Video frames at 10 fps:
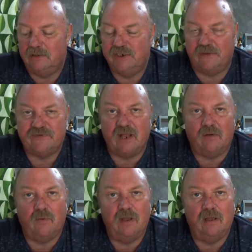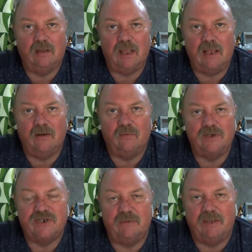Jeff's not well. I don't
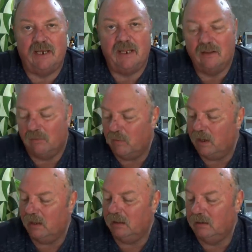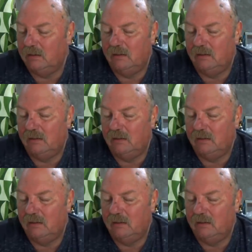wish him any ill will,